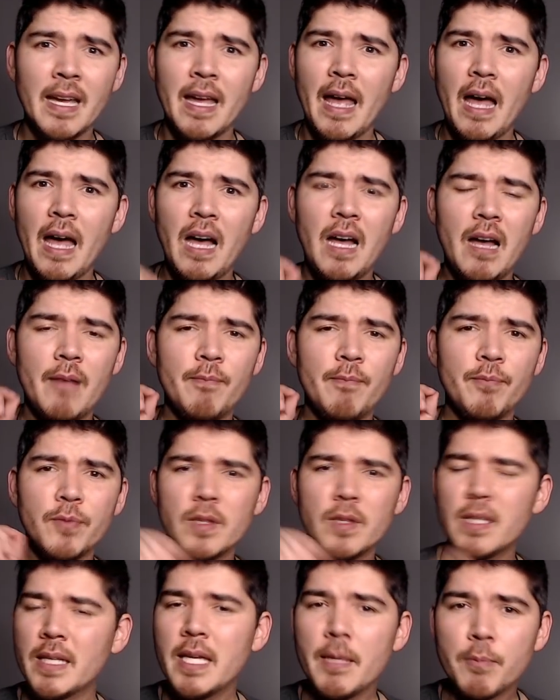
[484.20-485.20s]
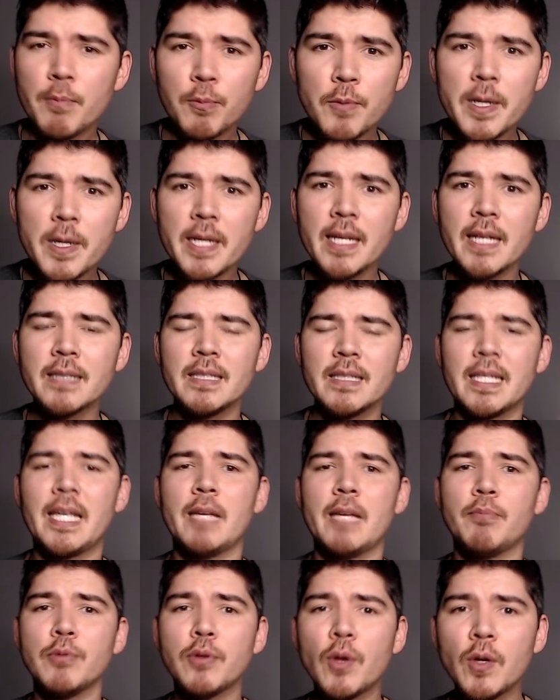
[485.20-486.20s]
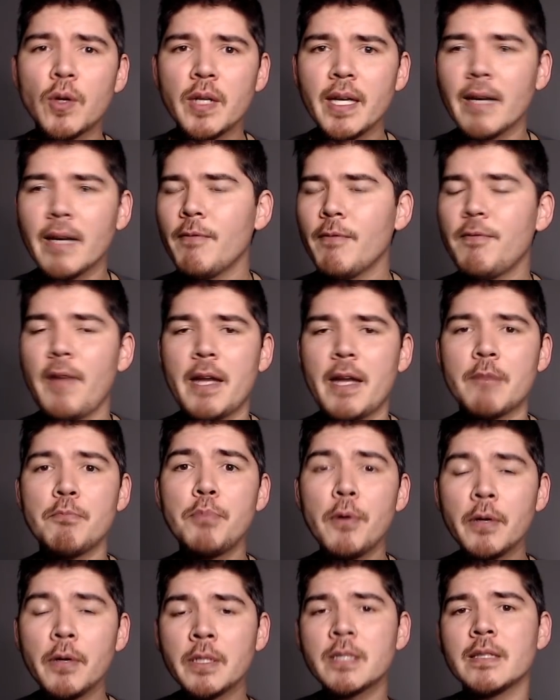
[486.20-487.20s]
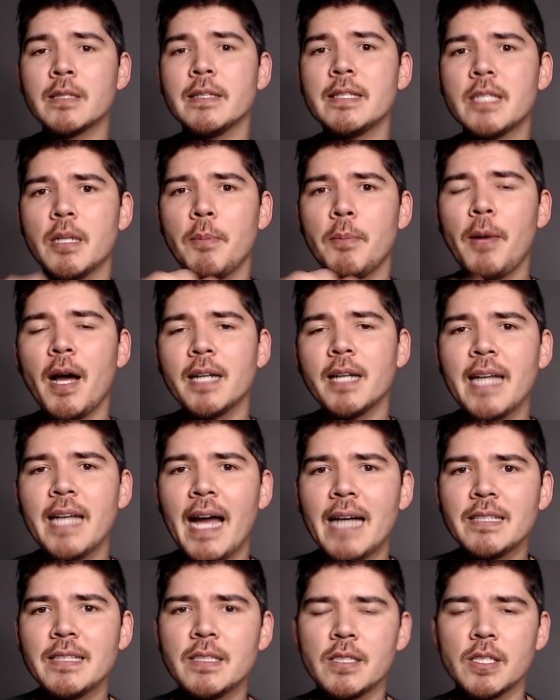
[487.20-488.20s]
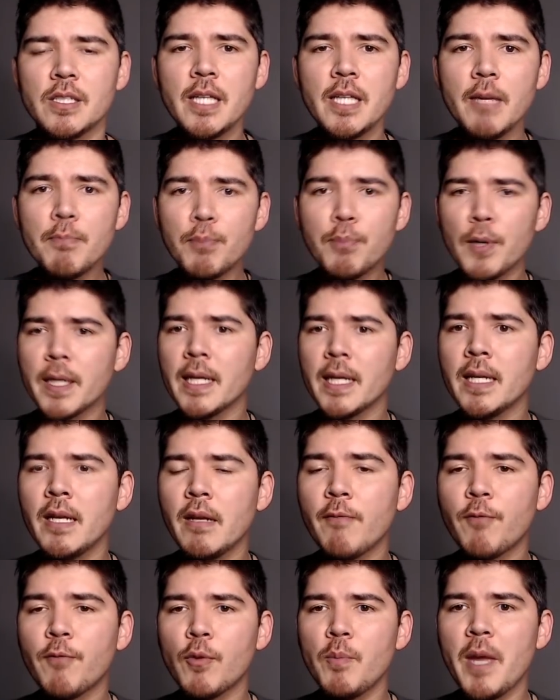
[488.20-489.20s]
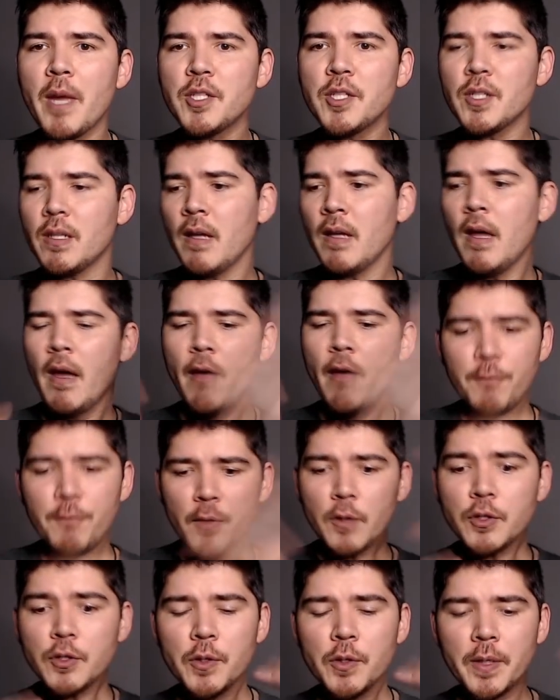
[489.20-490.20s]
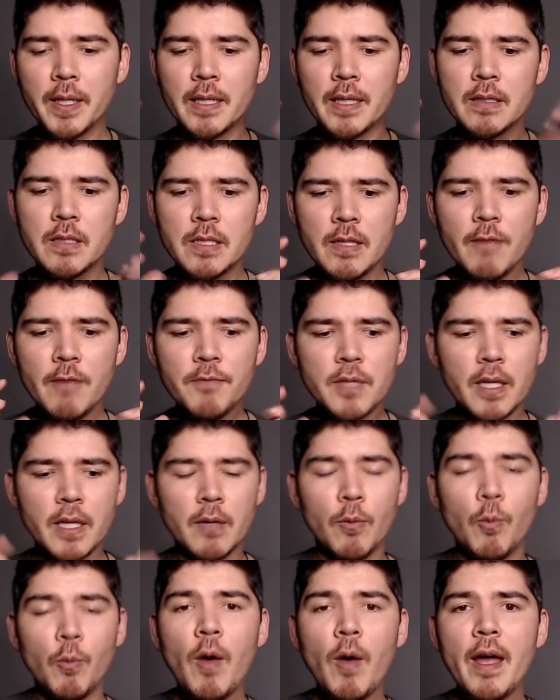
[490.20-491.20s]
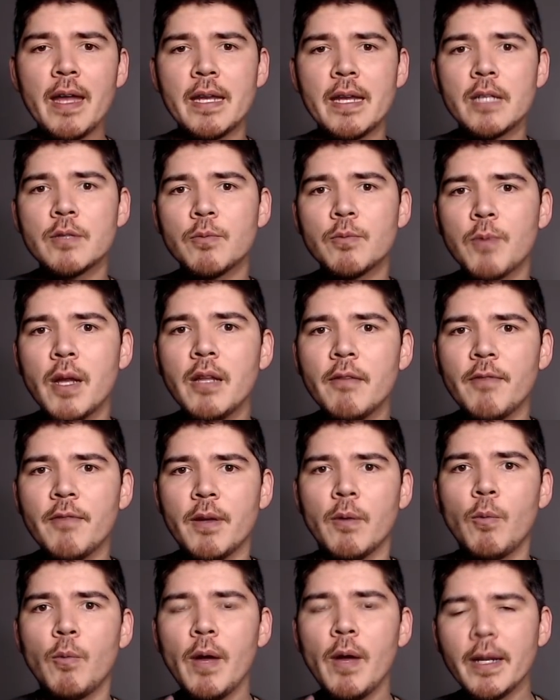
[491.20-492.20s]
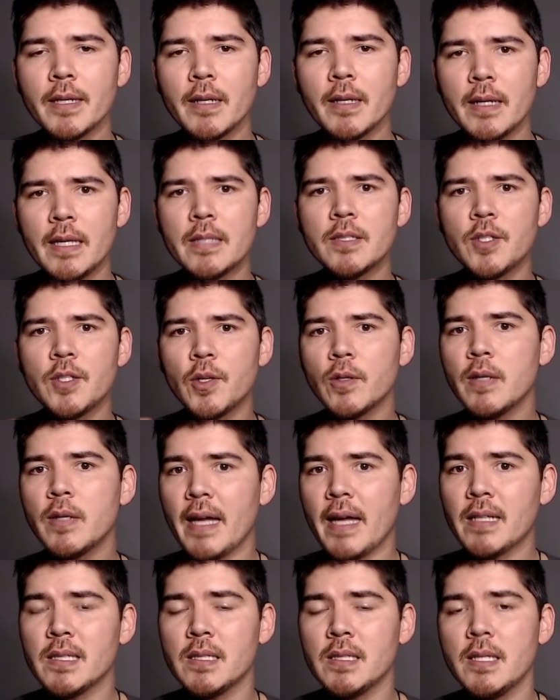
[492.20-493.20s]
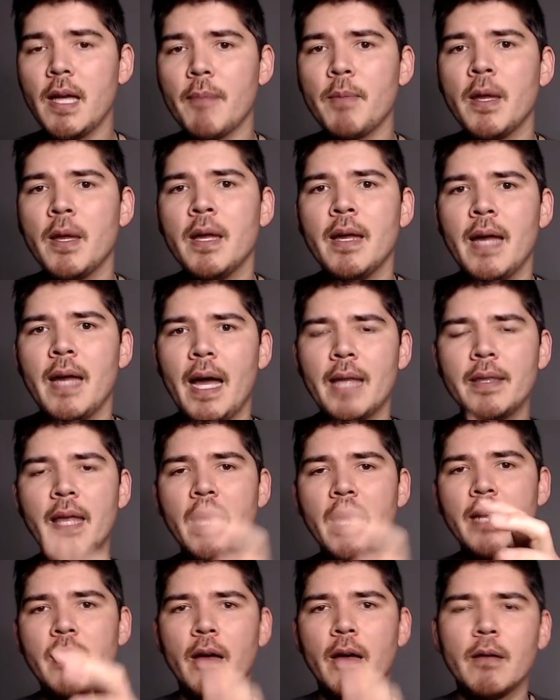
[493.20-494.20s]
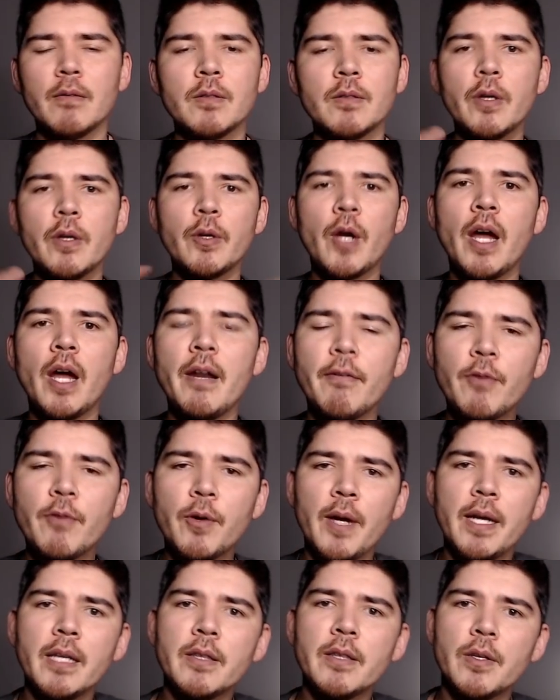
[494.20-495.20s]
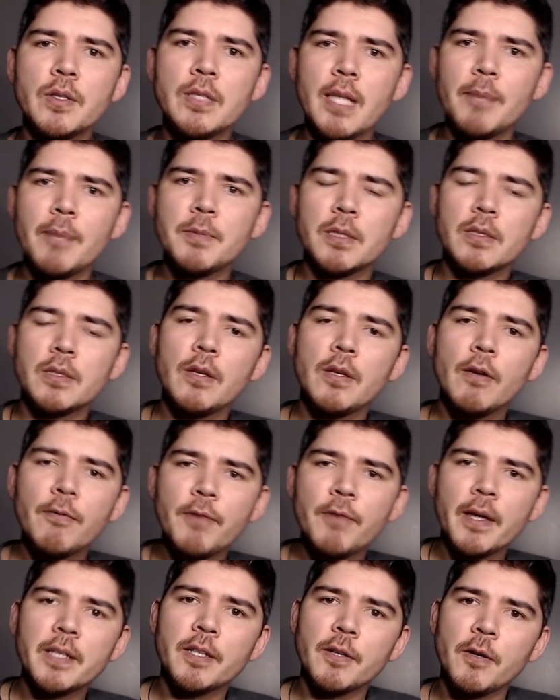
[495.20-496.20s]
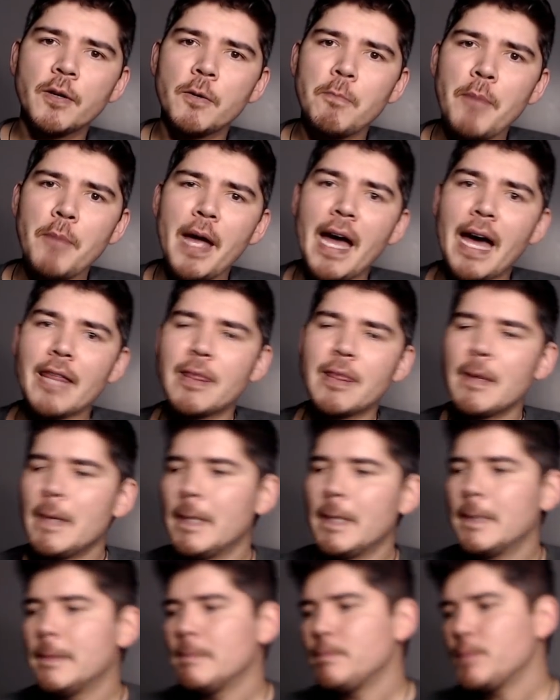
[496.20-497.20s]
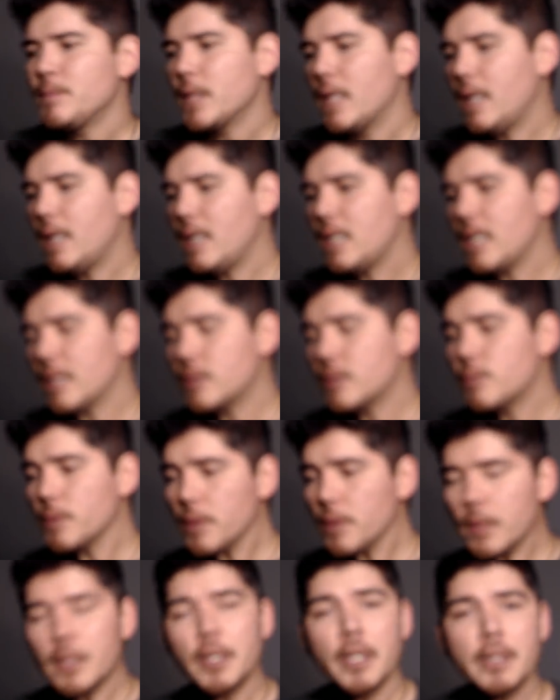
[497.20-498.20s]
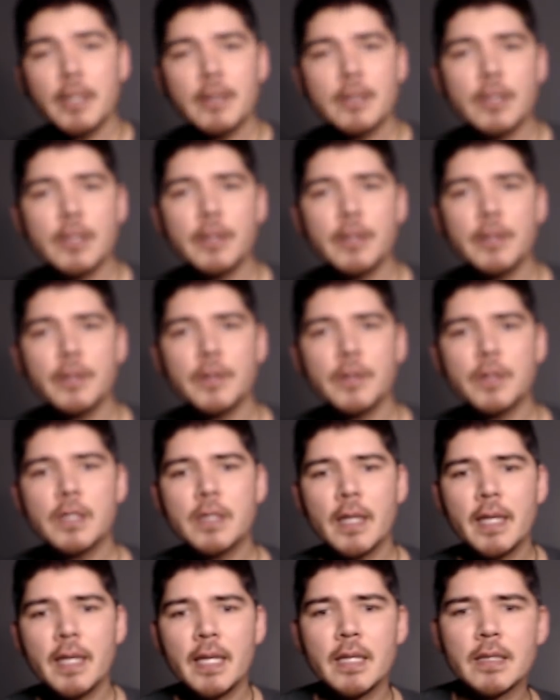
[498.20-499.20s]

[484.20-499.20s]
um, to keep reading, to keep learning, find books, listen to podcasts, just keep bringing in information, filtering and sifting what is relevant, what is your next step, and then kind of creating those steps until you find your own path. Uh, it's really good to study